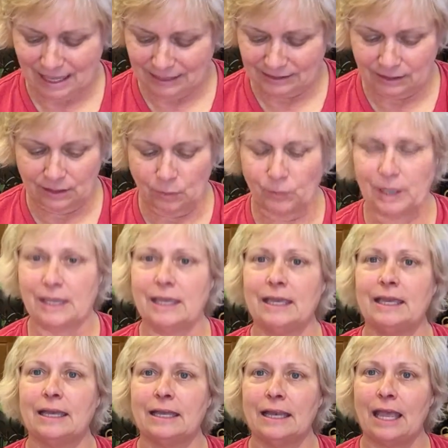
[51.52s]
so that we
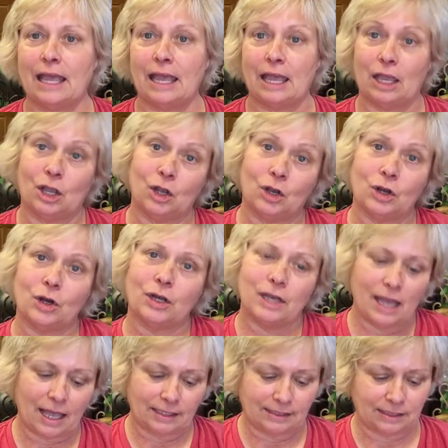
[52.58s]
can get a
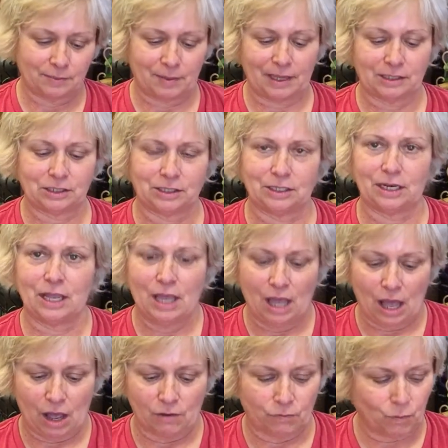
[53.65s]
good estimation
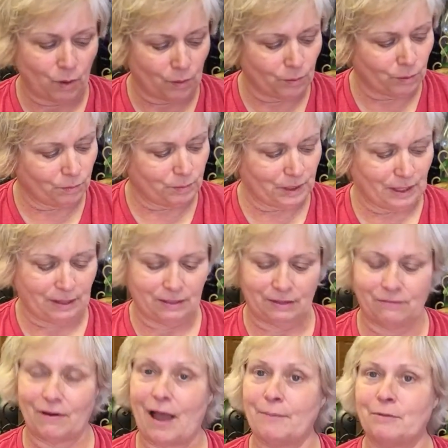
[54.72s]
of what will be
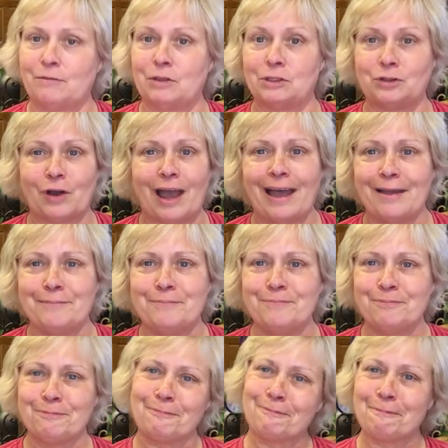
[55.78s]
the vibe of the tribe,
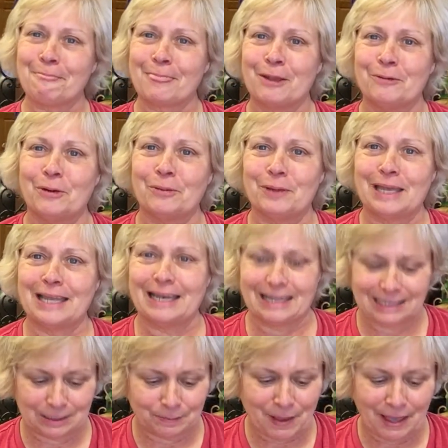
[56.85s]
what we can
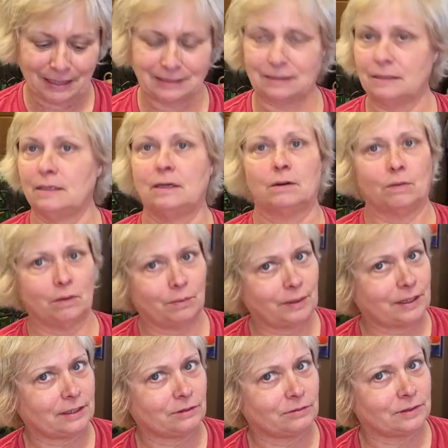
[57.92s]
expect, what
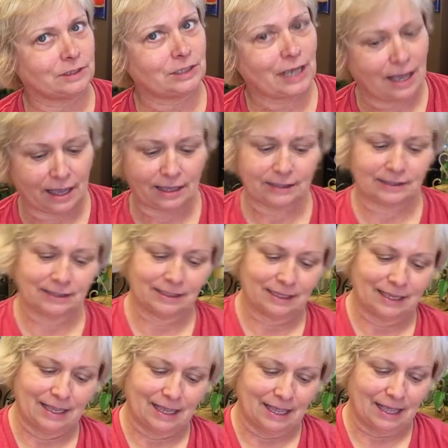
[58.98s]
we can reject,
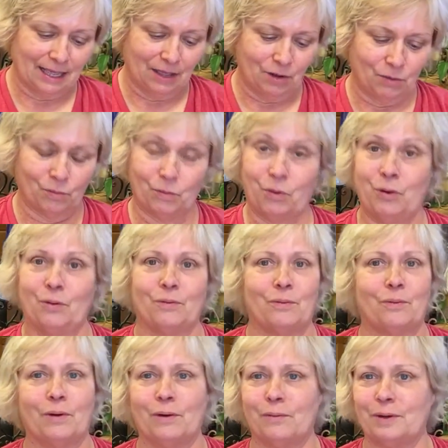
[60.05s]

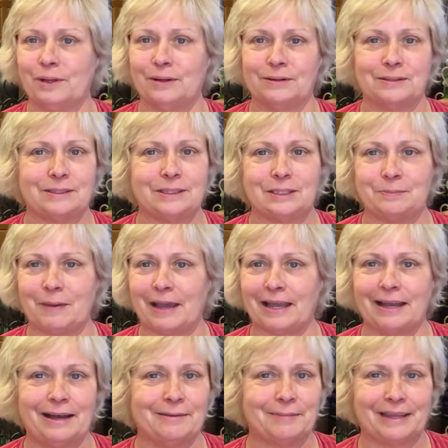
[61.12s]
what we don't
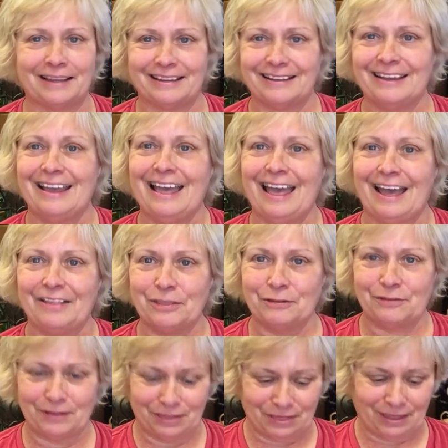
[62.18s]
suspect coming, and the
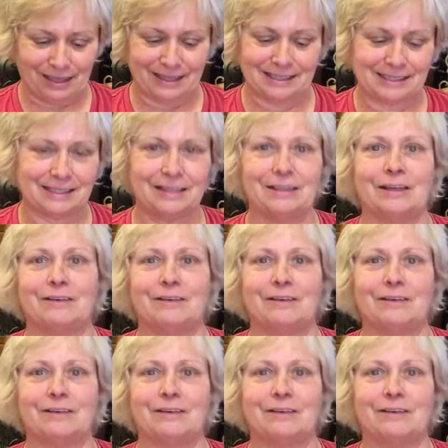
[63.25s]
fifth thing is the